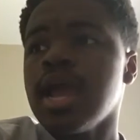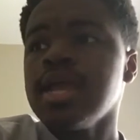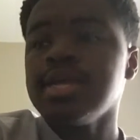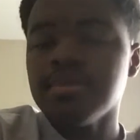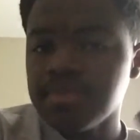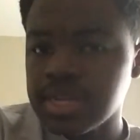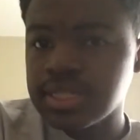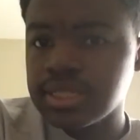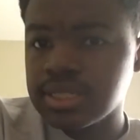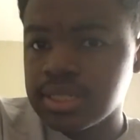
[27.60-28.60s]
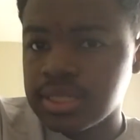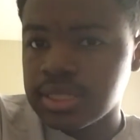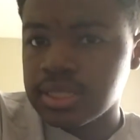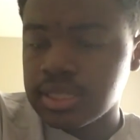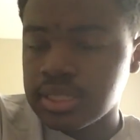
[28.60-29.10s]
You missed
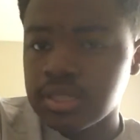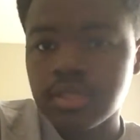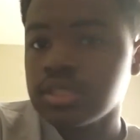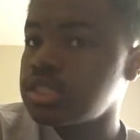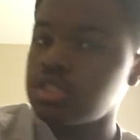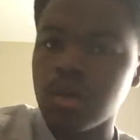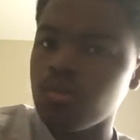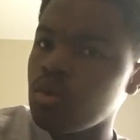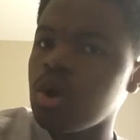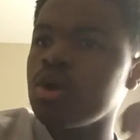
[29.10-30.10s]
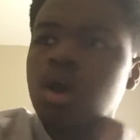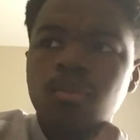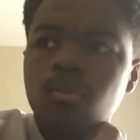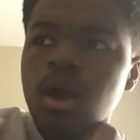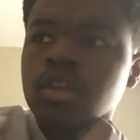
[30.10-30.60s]
some World
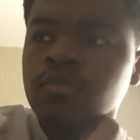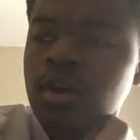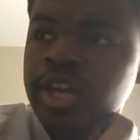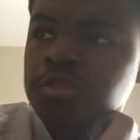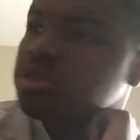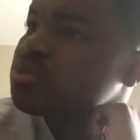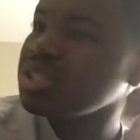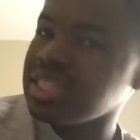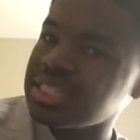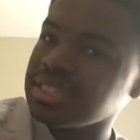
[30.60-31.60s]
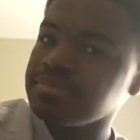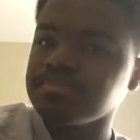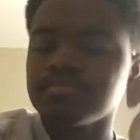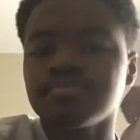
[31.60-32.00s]
Cup qualifiers, which were decent.